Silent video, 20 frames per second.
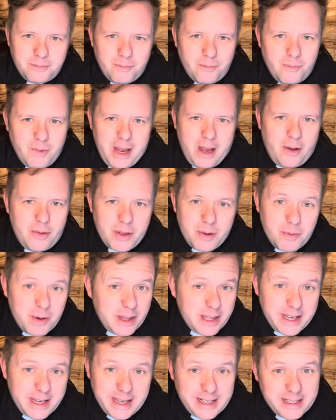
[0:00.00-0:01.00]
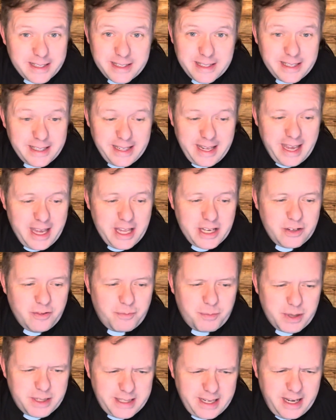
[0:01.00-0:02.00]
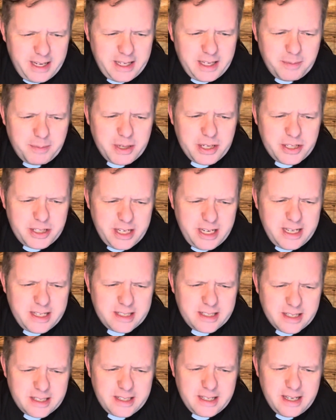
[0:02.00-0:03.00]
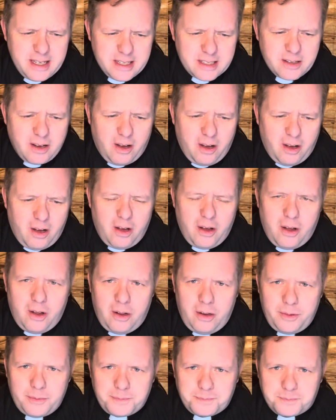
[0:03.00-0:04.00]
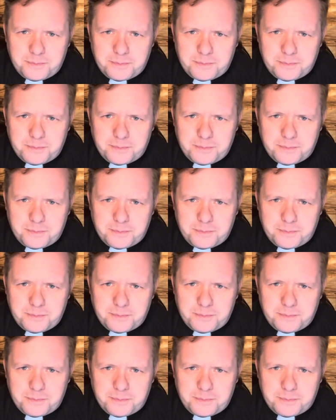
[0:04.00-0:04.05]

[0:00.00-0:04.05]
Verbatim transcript: we only really get it to the edge of pretending. But Jesus is all